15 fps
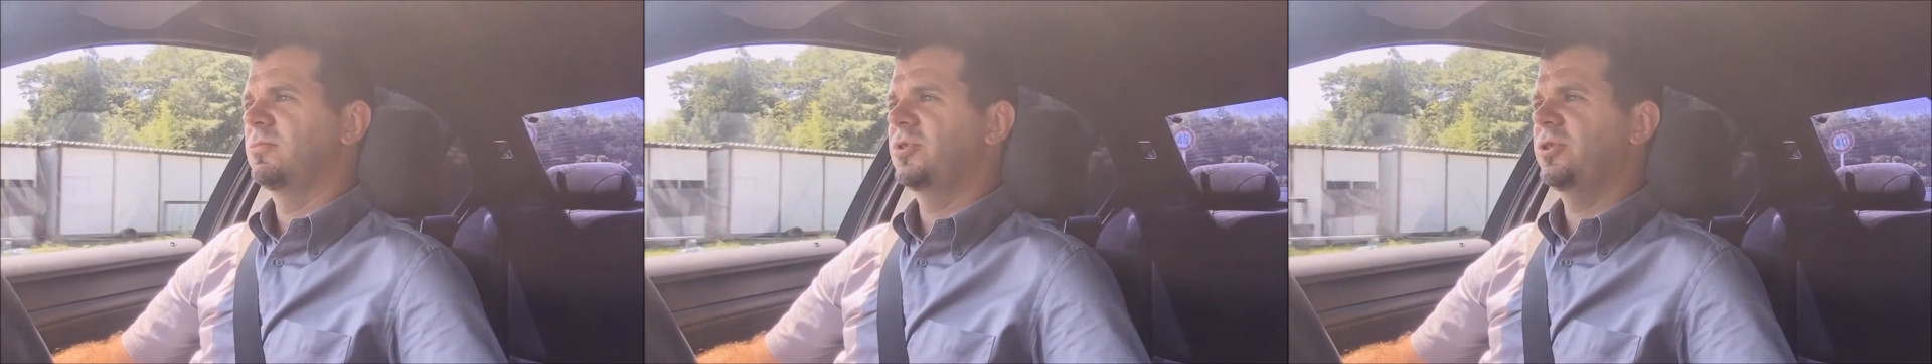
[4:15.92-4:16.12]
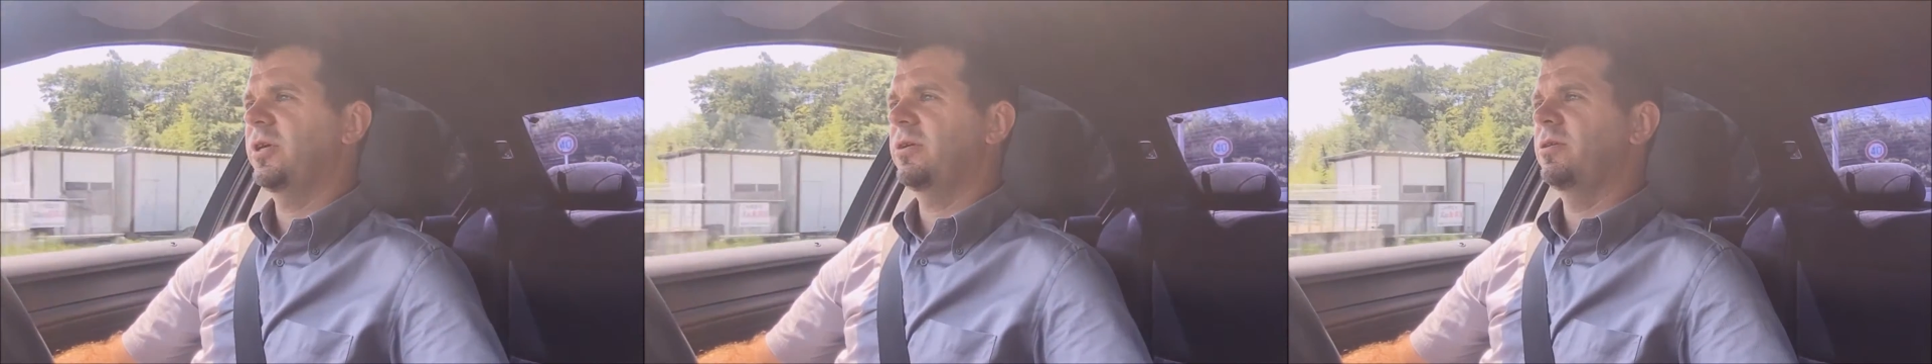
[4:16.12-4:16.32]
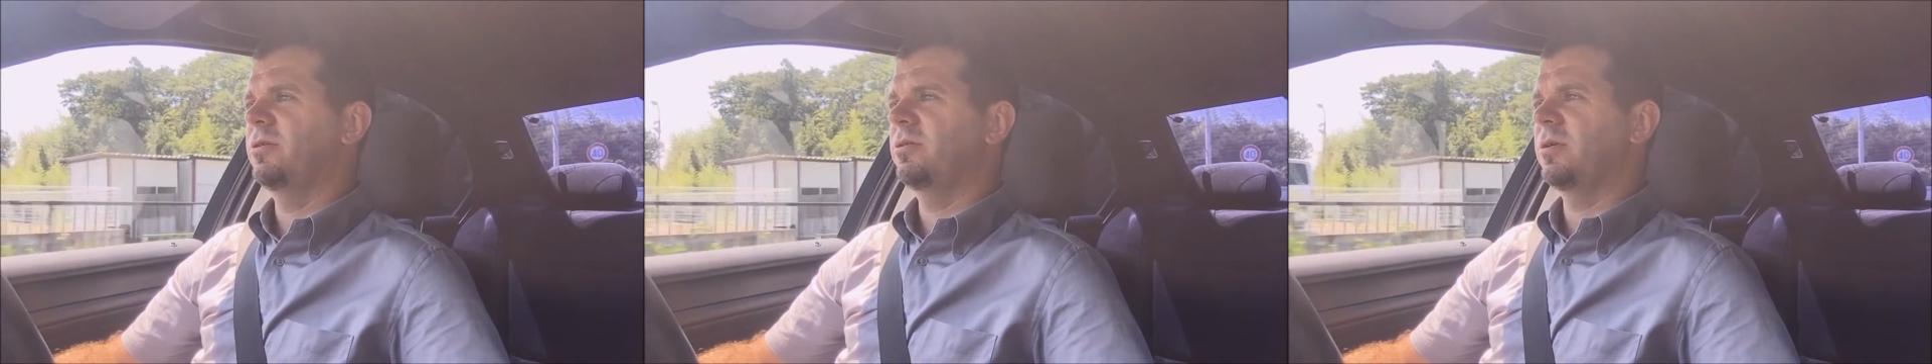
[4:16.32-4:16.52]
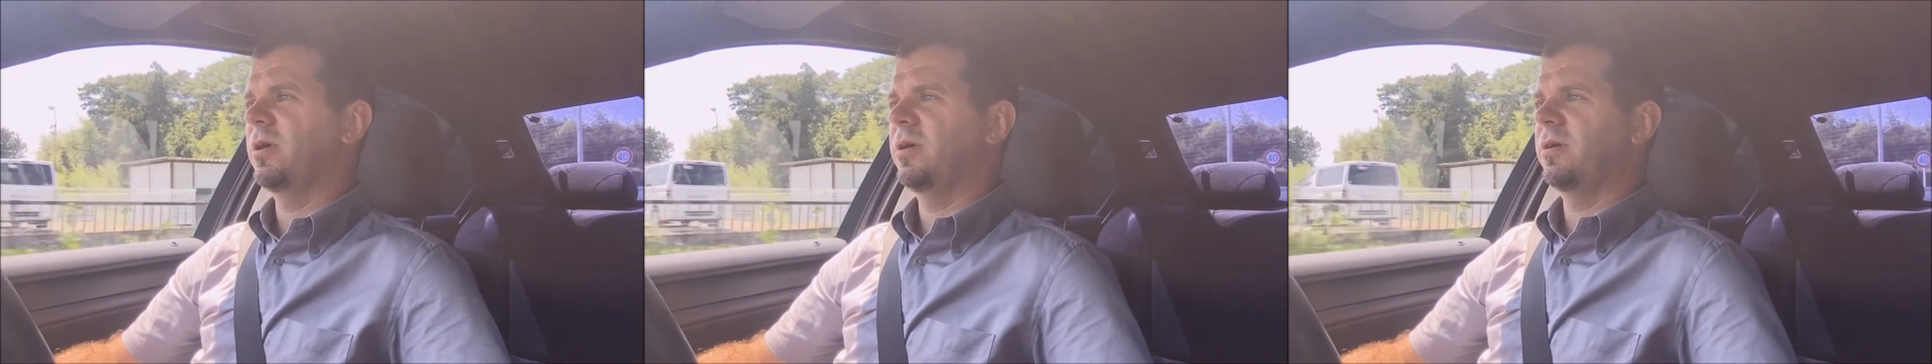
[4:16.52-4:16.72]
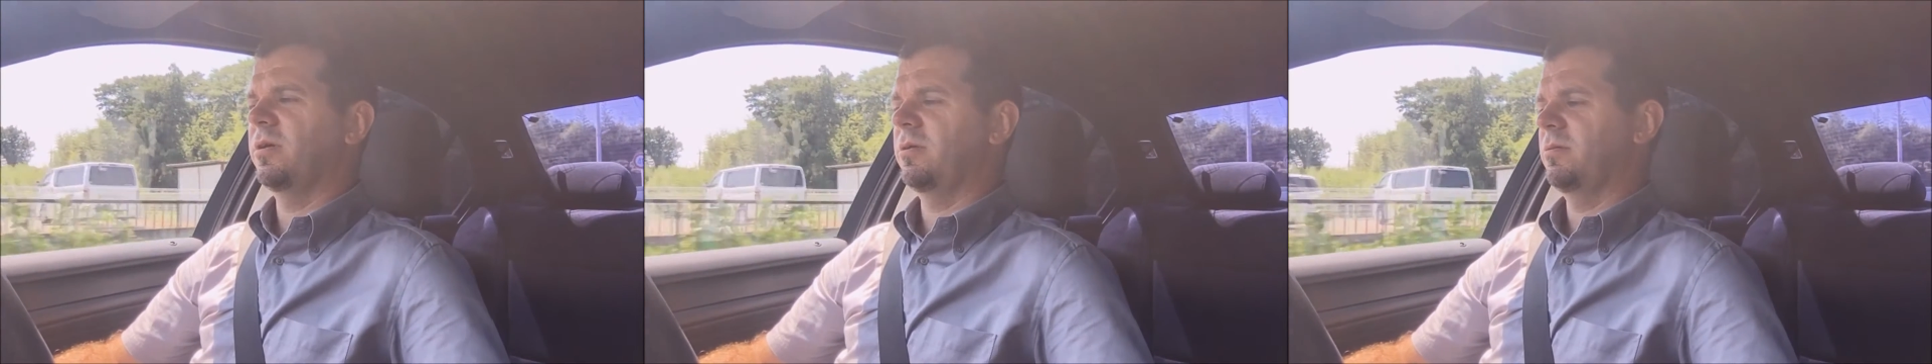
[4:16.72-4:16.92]
check your
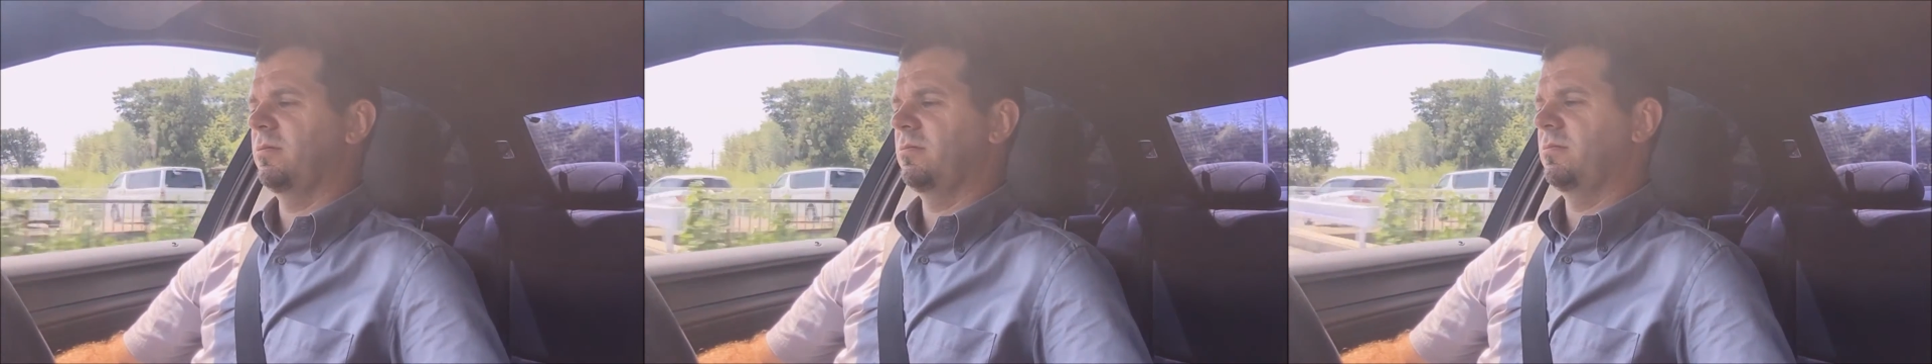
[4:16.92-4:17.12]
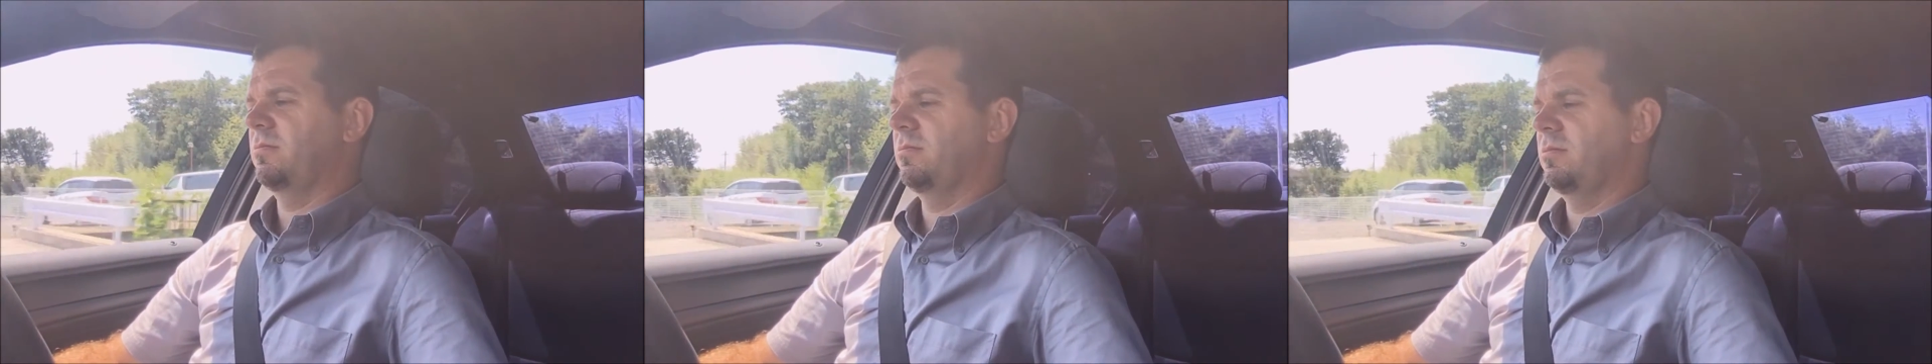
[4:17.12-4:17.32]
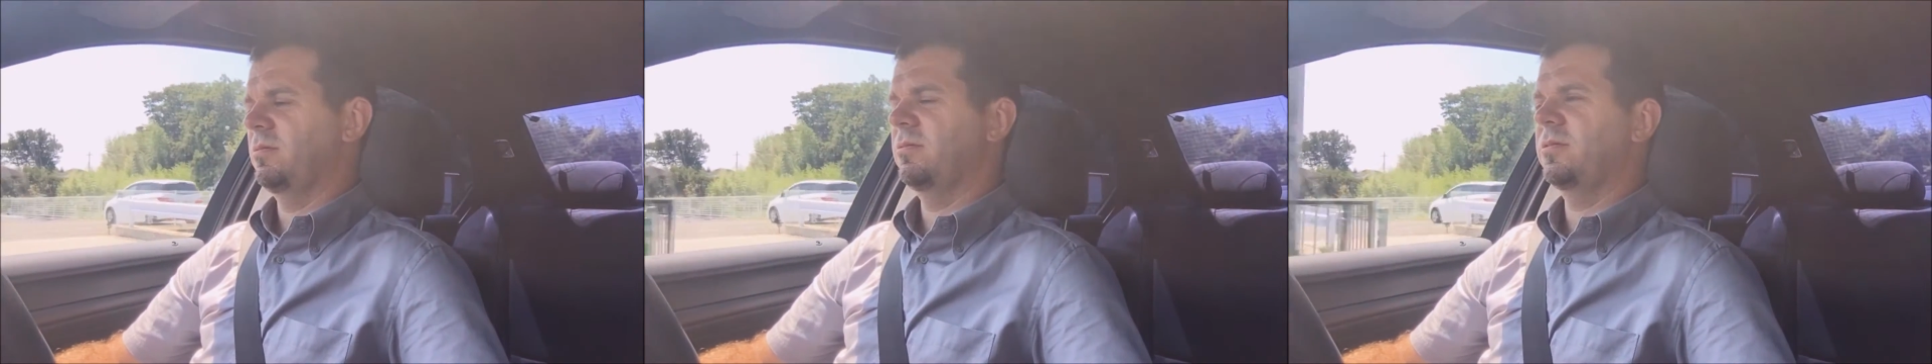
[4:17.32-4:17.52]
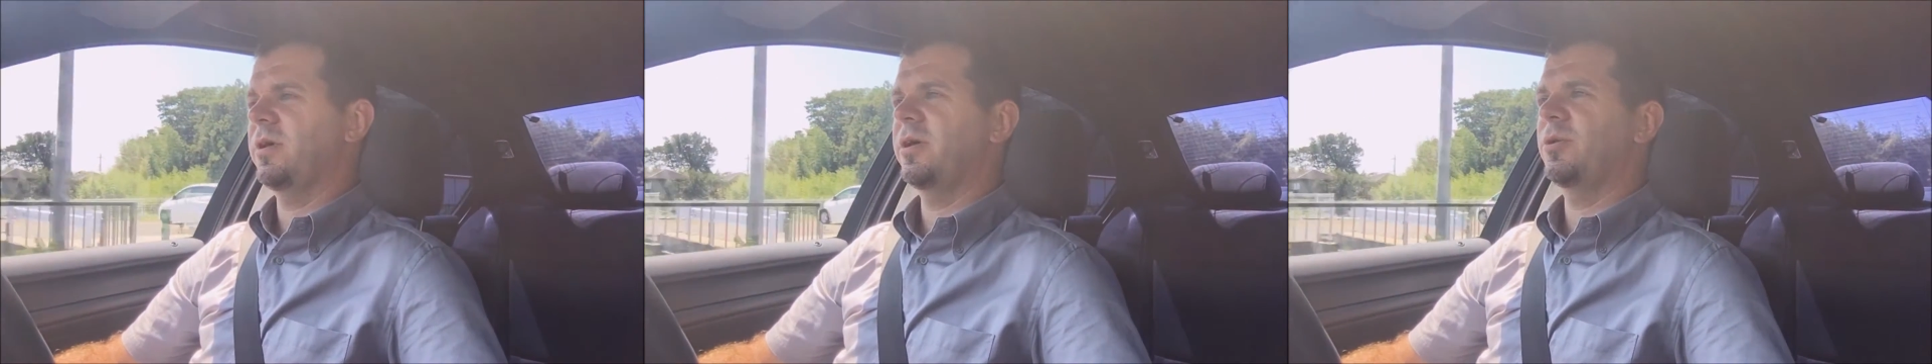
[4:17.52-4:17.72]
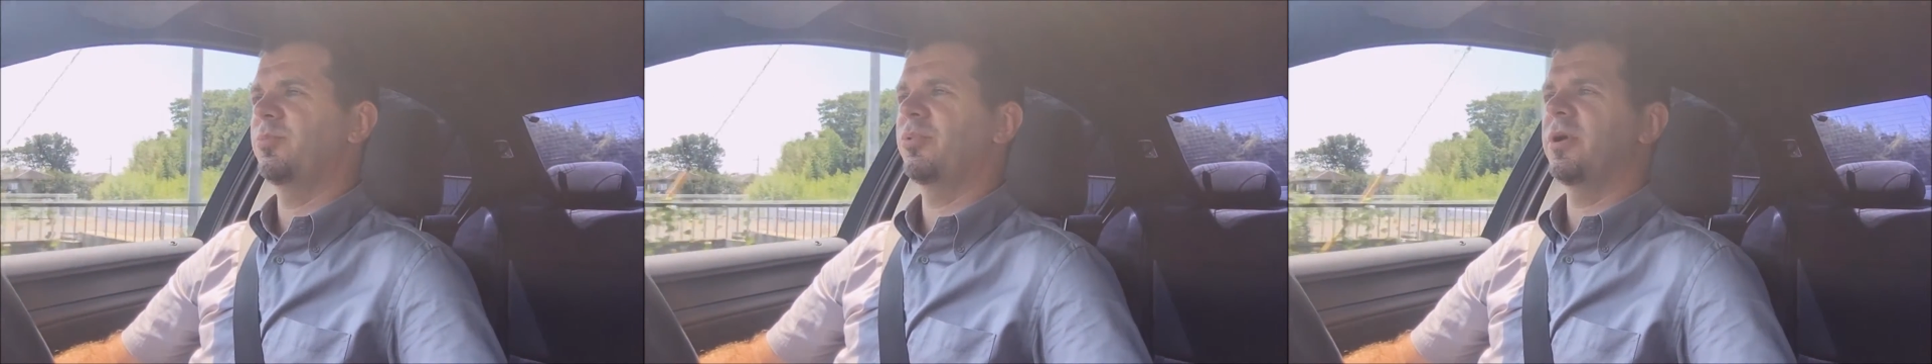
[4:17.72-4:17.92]

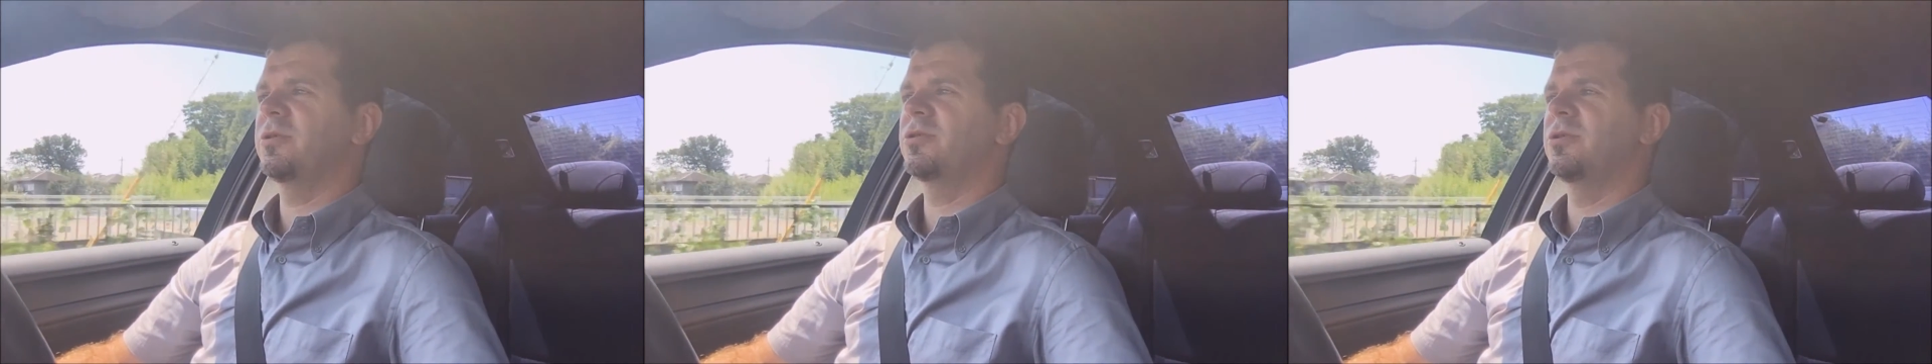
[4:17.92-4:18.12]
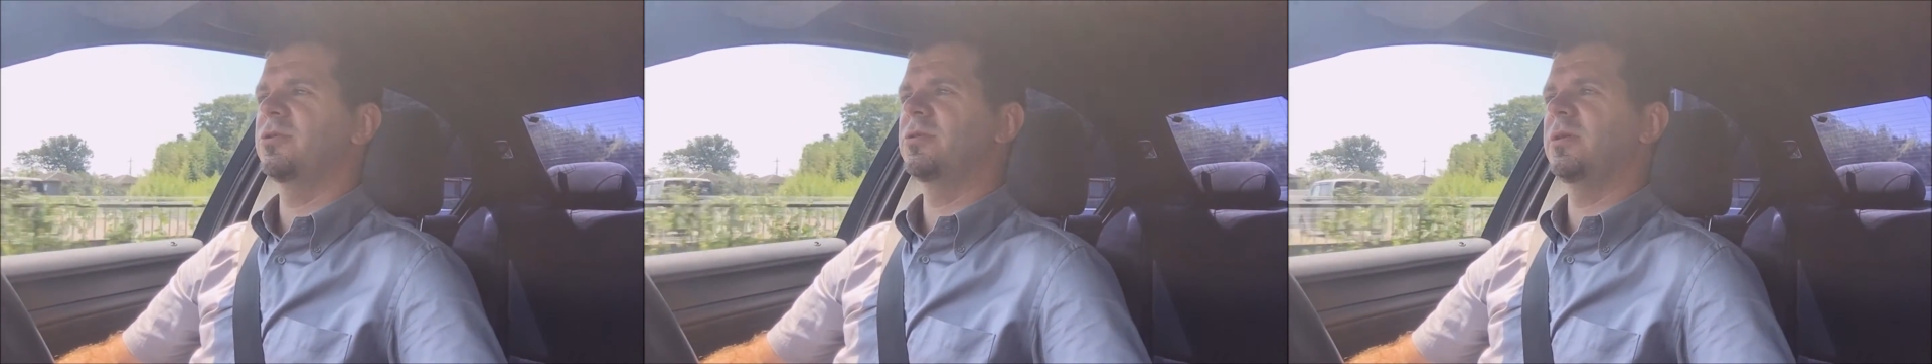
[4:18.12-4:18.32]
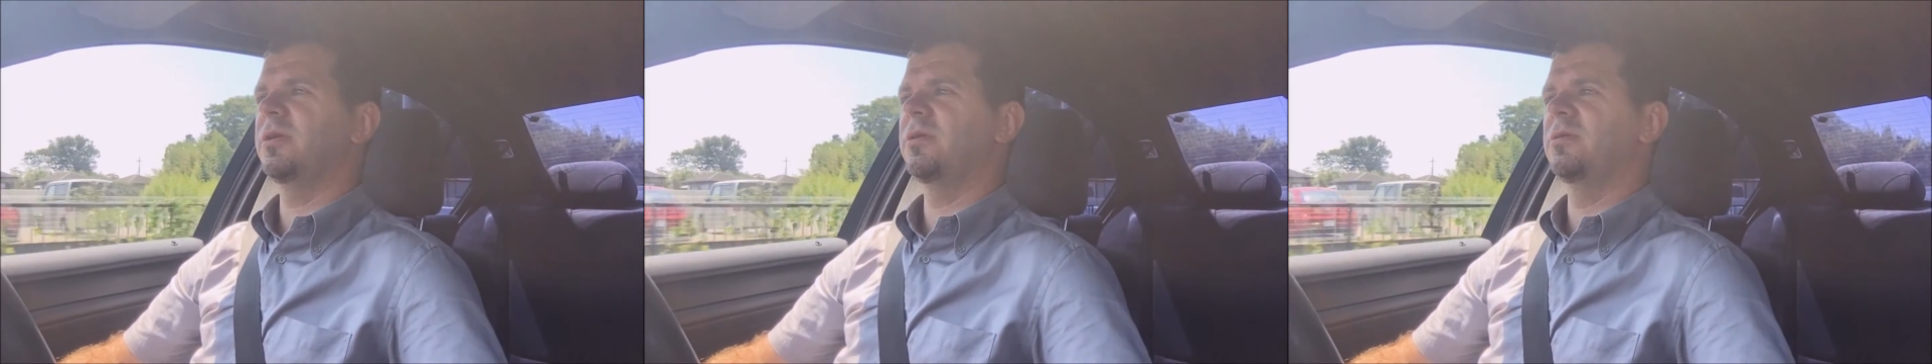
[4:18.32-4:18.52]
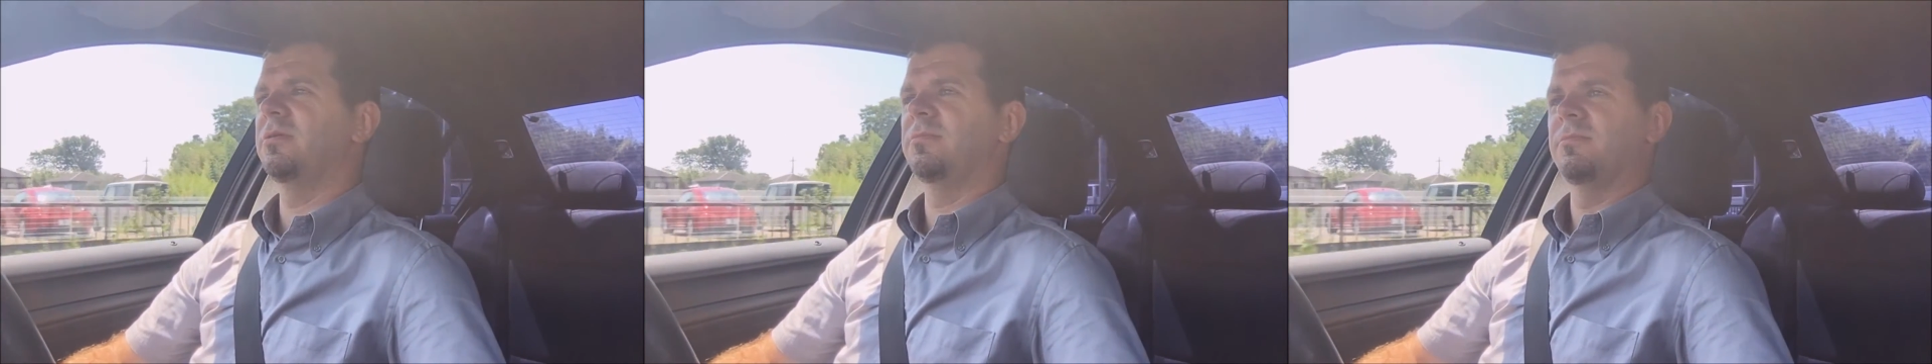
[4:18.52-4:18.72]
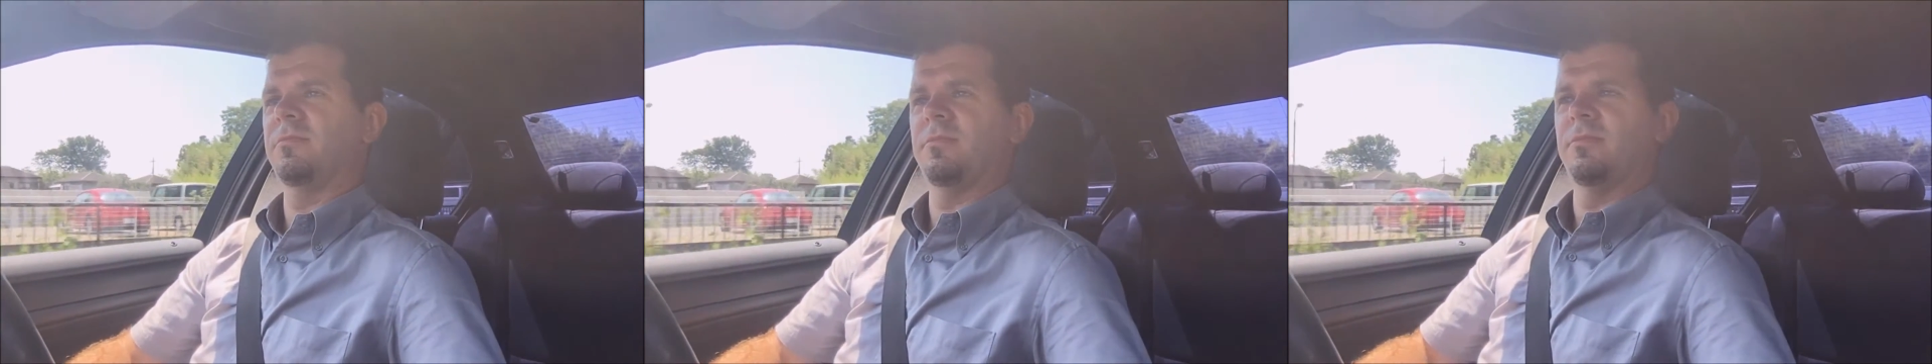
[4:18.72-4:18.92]
tire pressures, and